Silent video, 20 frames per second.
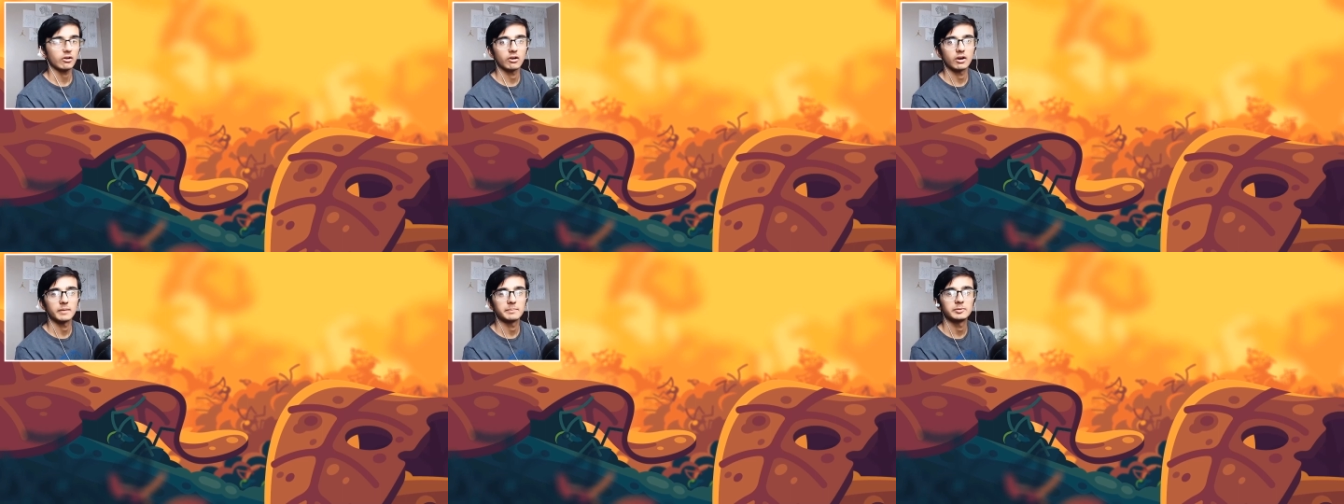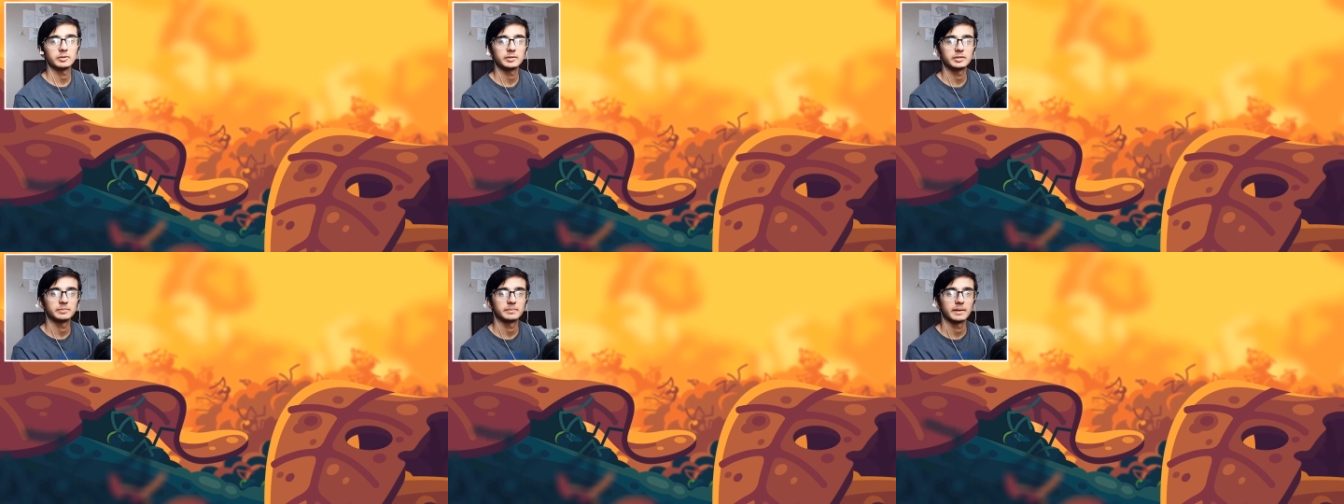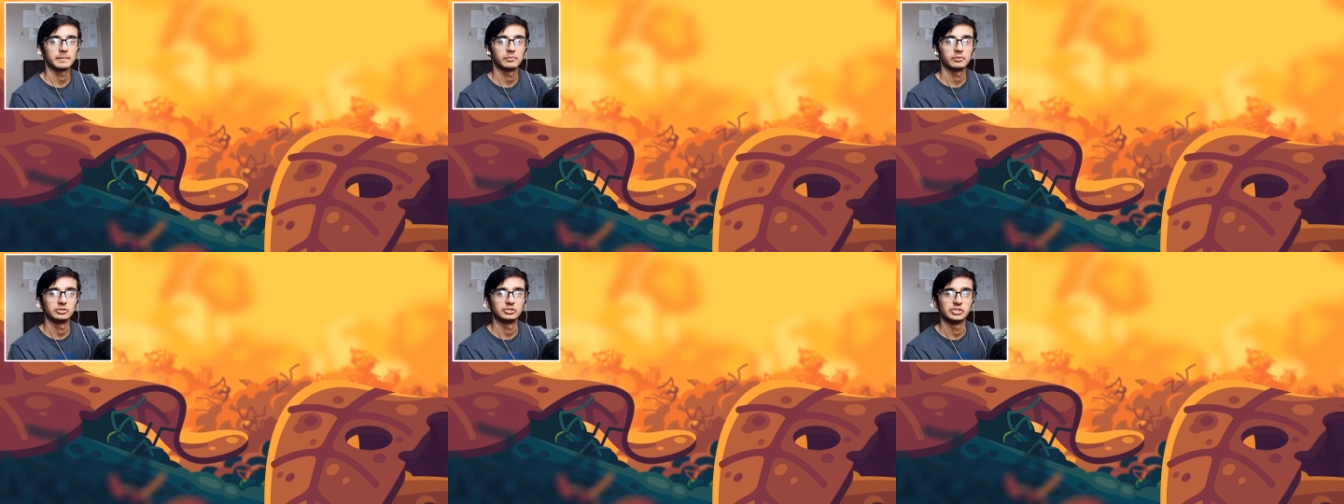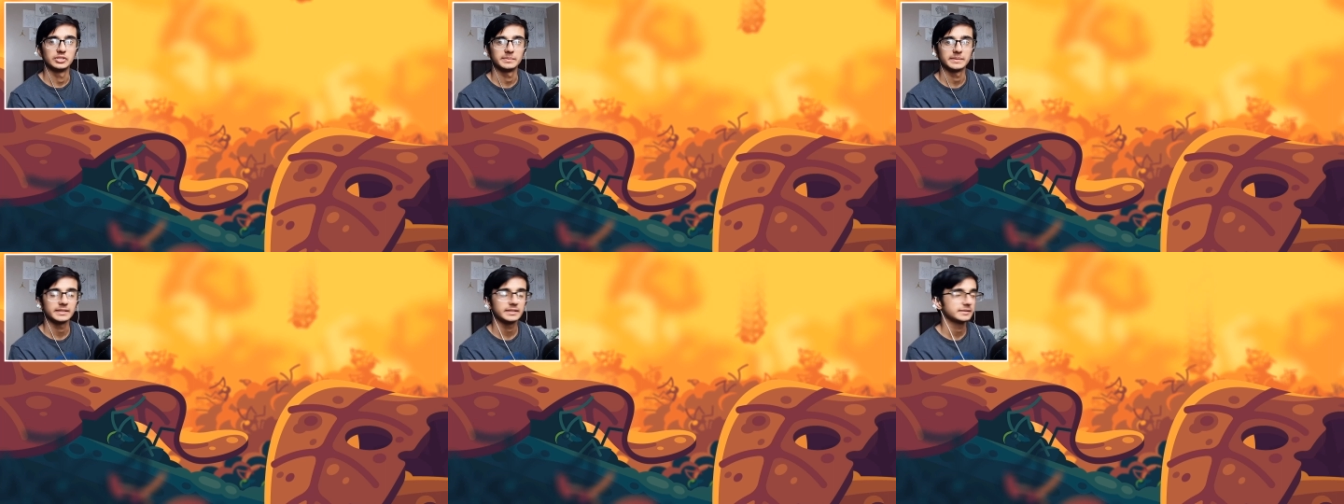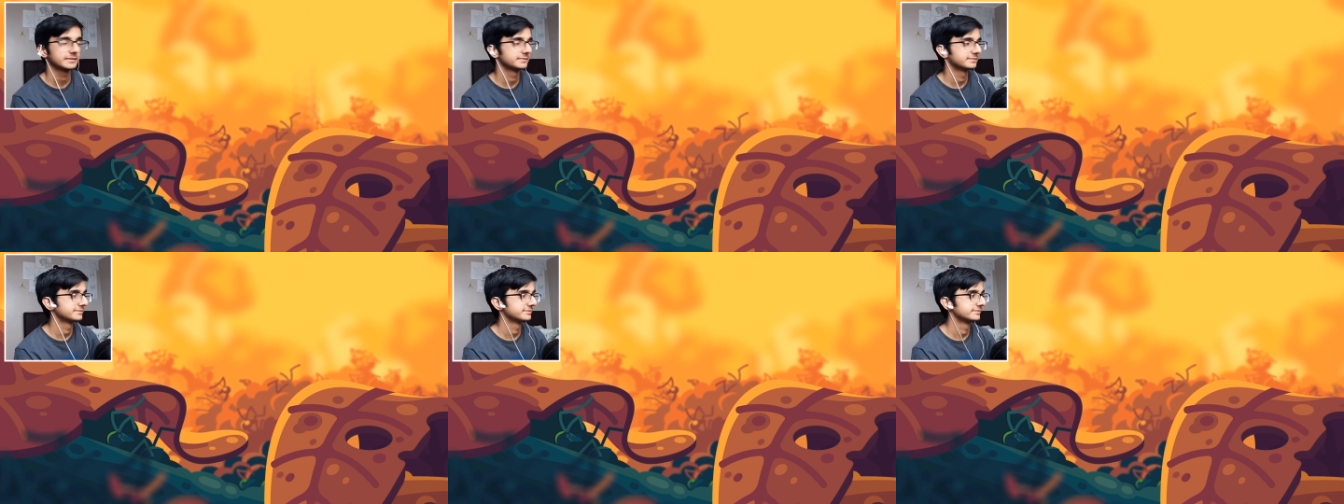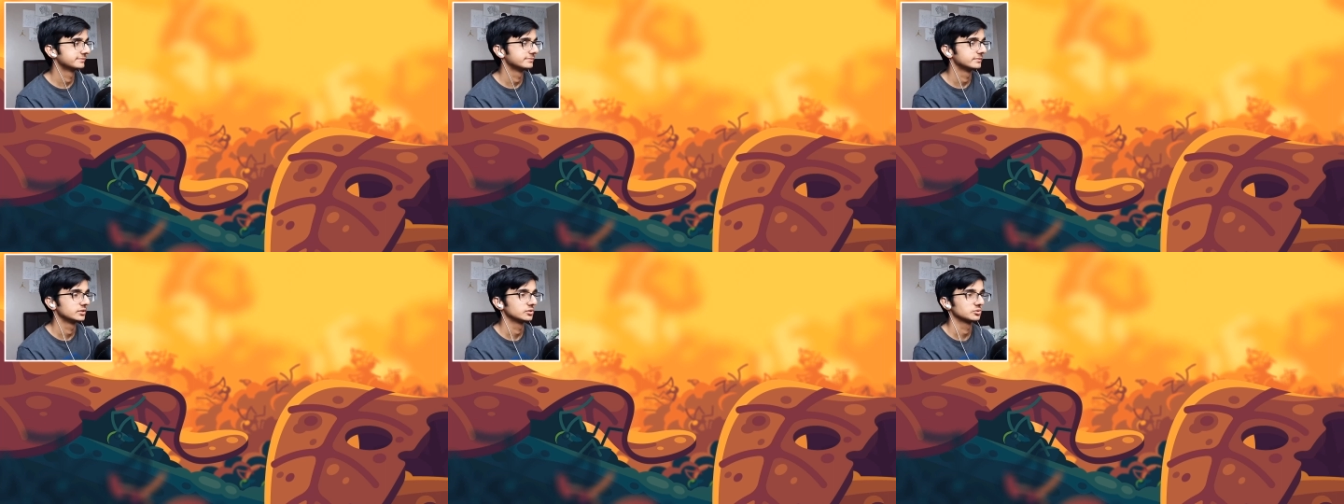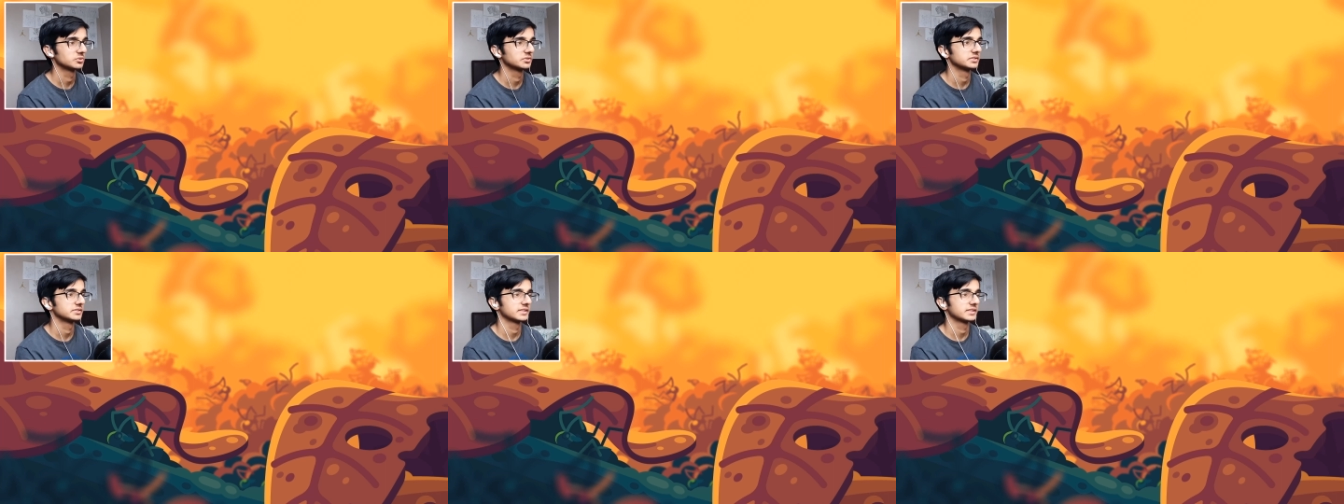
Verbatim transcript: and many ants are severely